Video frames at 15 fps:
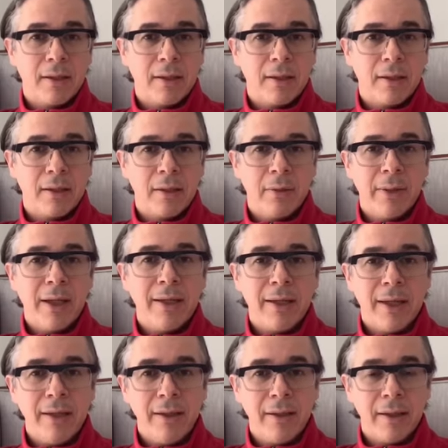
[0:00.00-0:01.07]
look at
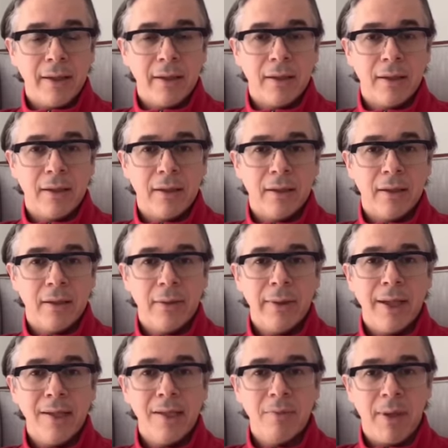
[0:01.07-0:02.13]
Italy, look at
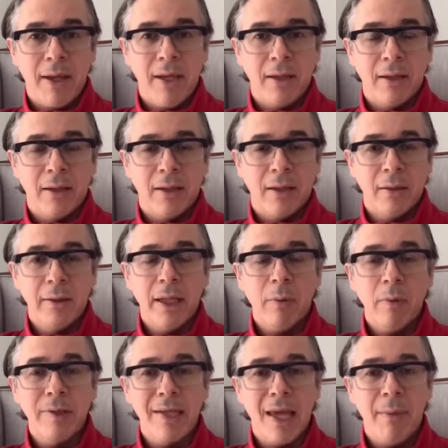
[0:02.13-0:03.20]
Spain, look at what's
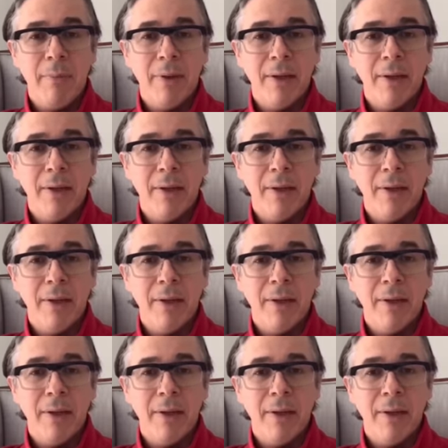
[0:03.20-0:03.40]
happening